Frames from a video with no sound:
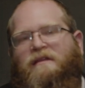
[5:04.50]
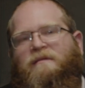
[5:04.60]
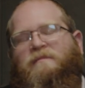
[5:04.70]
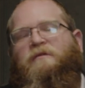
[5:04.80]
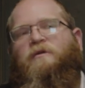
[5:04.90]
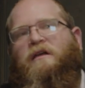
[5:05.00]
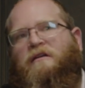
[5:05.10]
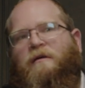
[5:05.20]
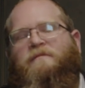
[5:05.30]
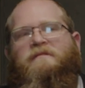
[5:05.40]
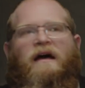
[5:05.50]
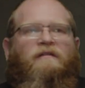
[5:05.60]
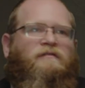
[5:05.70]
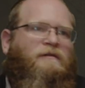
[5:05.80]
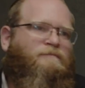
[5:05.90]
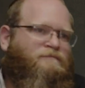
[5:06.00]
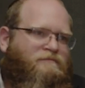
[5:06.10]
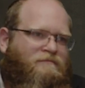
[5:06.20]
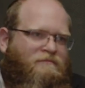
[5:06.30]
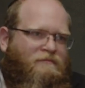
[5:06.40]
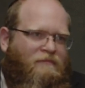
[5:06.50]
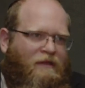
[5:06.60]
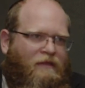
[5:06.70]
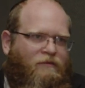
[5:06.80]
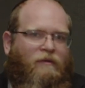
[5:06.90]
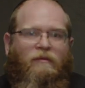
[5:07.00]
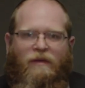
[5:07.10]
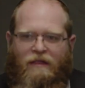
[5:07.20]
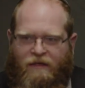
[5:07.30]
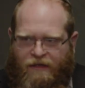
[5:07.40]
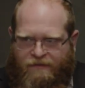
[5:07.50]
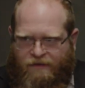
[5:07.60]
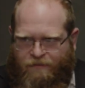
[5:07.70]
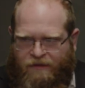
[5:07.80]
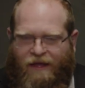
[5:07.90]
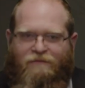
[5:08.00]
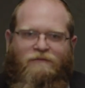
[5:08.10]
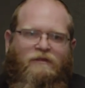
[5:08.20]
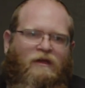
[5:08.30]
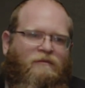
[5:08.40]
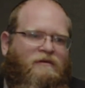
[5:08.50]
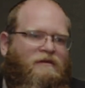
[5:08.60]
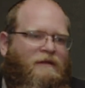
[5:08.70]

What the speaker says: Meanwhile, comes davening. The Rebbe Melech gets up to daven for the Yomid,